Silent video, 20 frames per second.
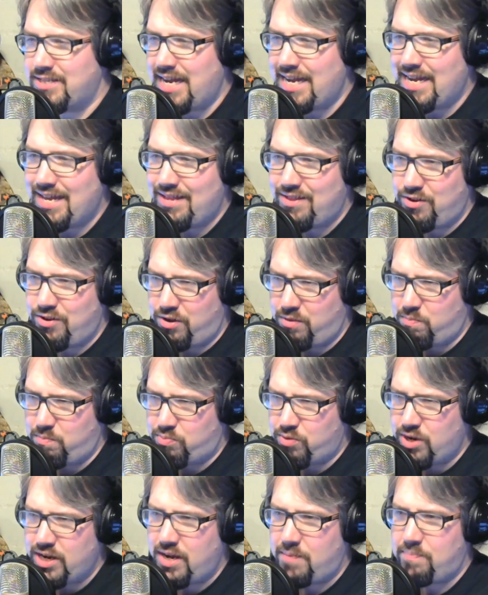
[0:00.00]
because I get to
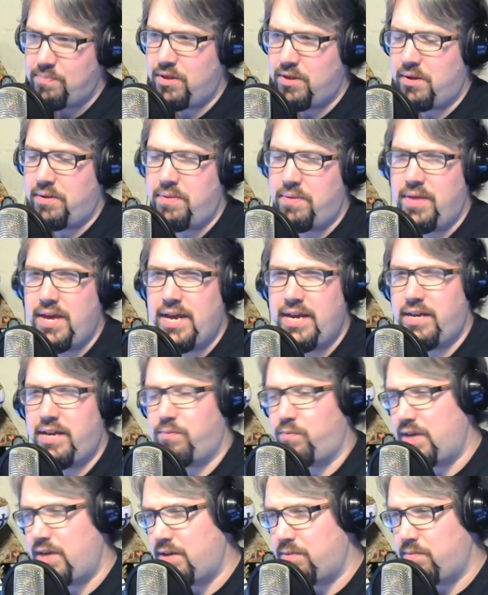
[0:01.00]
bring up the thing
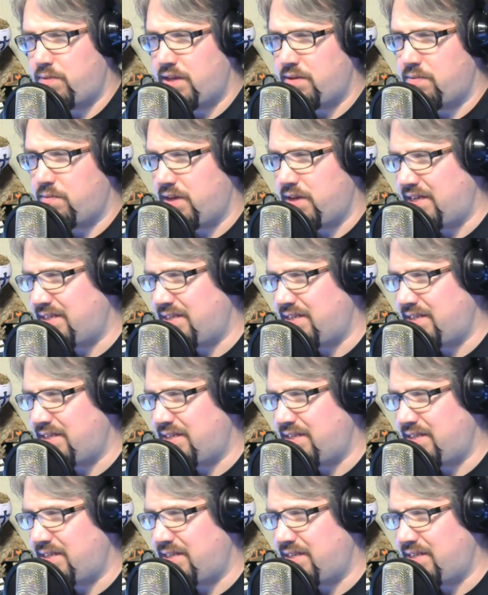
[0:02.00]
and we we